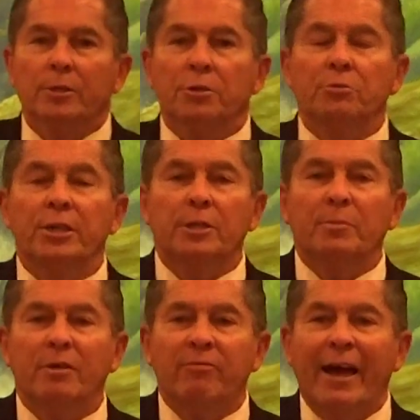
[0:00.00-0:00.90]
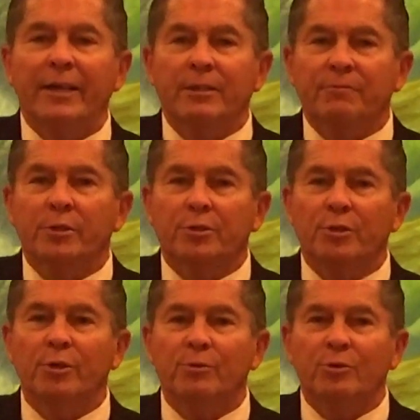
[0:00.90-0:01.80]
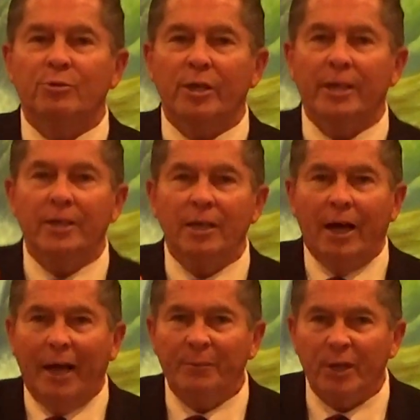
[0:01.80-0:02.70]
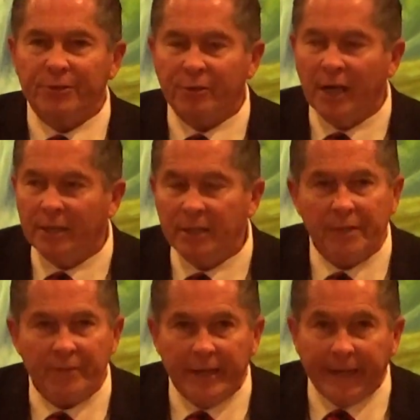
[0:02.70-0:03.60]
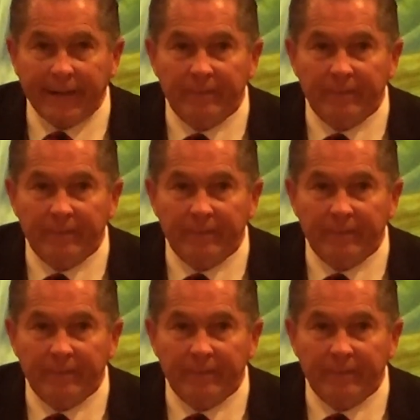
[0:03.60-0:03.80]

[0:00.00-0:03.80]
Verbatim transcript: You need to be valiant for the truth and say, I'm not trying anything.